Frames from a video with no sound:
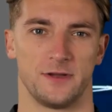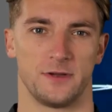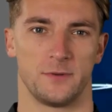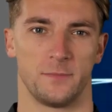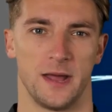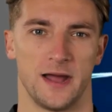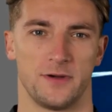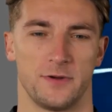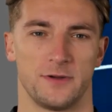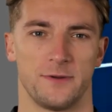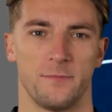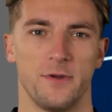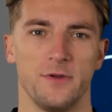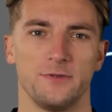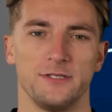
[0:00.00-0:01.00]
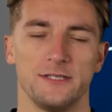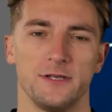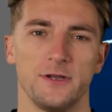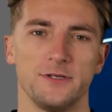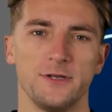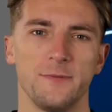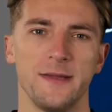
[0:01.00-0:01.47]
The bottom-up approach
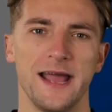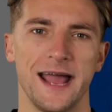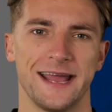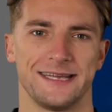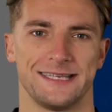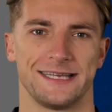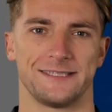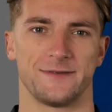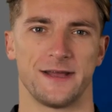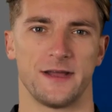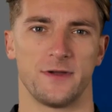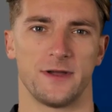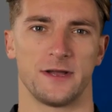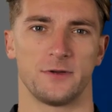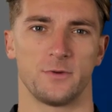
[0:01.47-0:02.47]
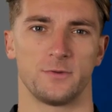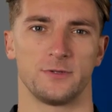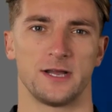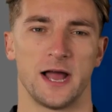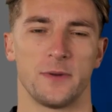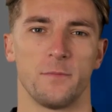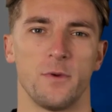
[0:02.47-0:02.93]
starts from the access layer and
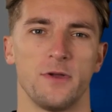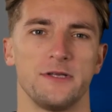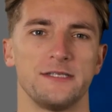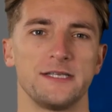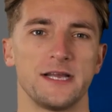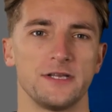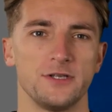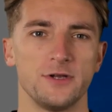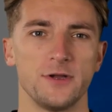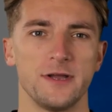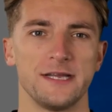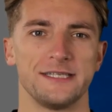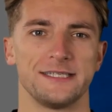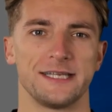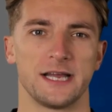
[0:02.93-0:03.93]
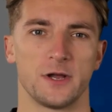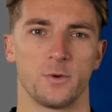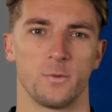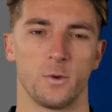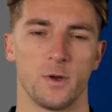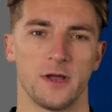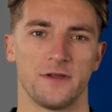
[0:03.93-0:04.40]
moves upwards, ensuring a
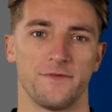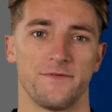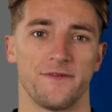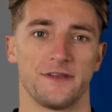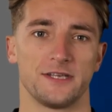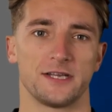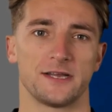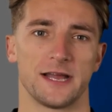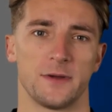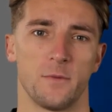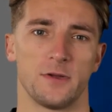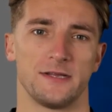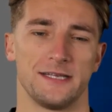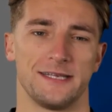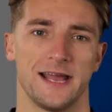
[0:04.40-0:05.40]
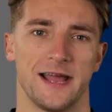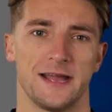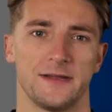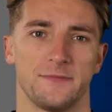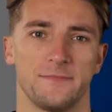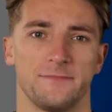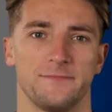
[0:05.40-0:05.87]
scalable and efficient network
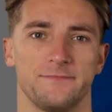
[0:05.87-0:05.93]
design.